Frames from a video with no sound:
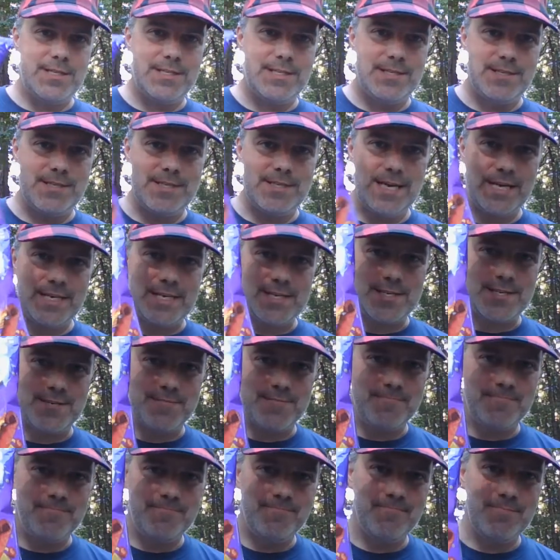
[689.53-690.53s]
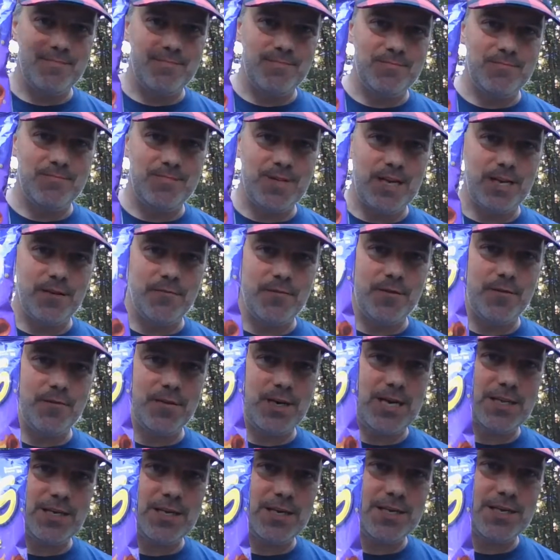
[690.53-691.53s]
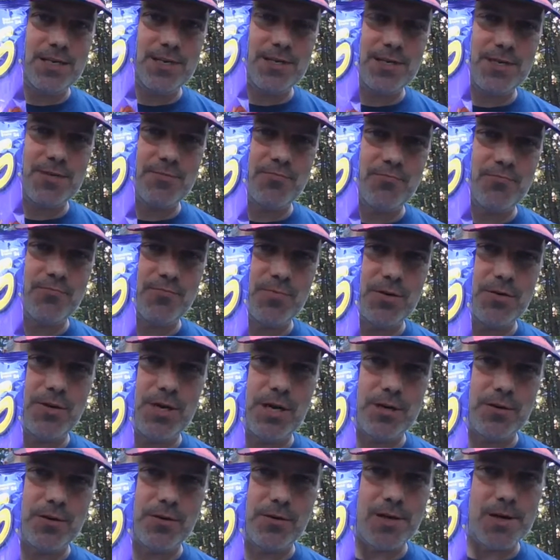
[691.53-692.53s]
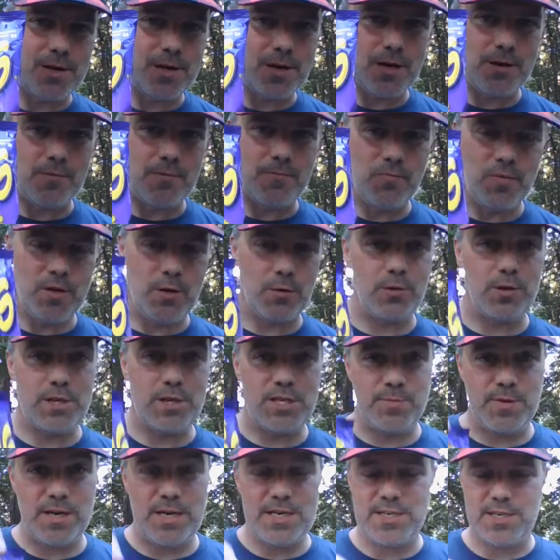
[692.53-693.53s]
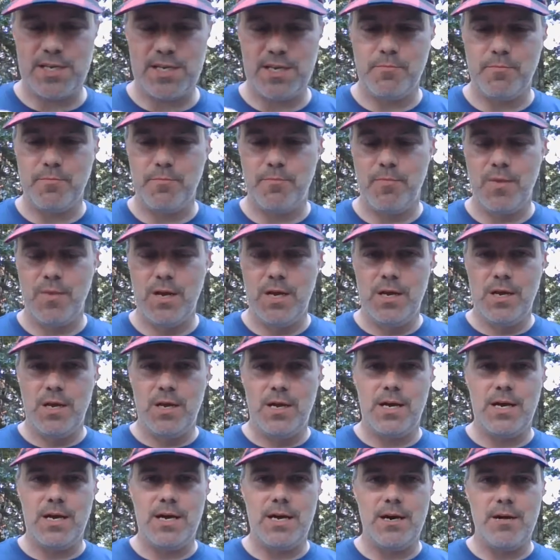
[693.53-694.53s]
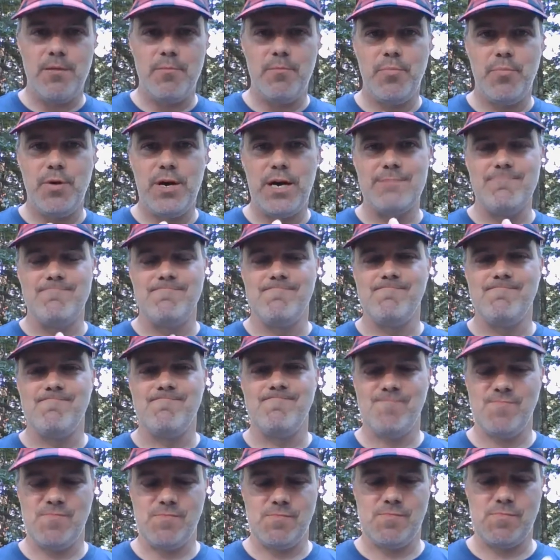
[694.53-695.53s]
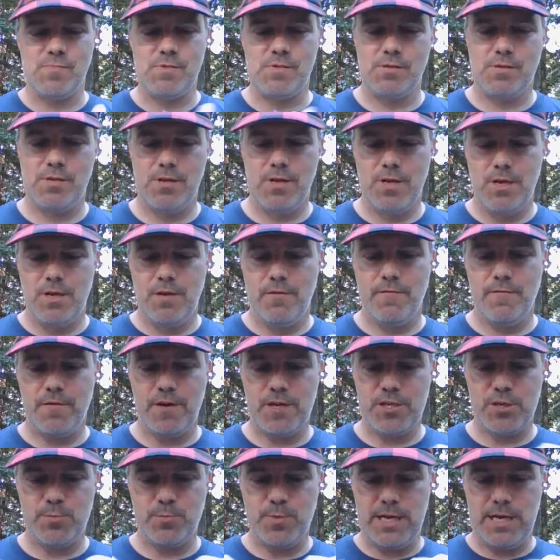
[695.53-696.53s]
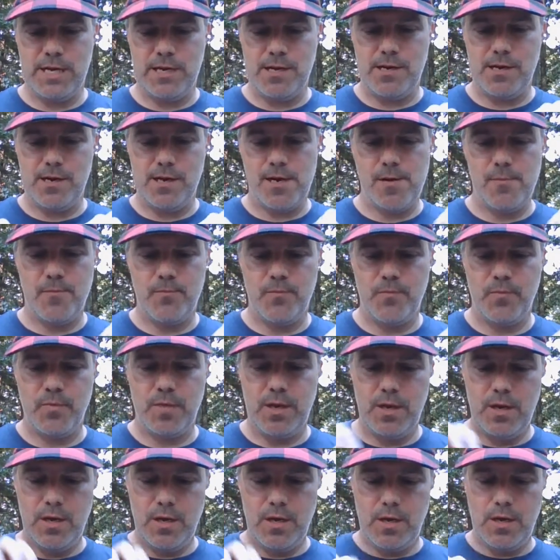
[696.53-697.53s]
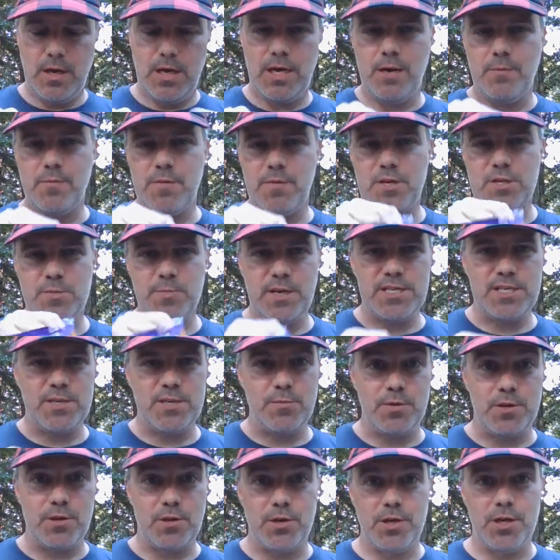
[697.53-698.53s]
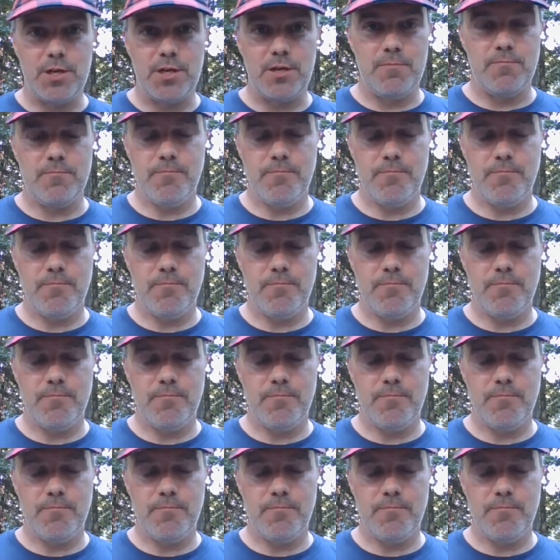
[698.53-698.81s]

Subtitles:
Takis. And if you've had these, you know how good they are. They're really spicy, but fresh bag here. They're spicy, but they're good.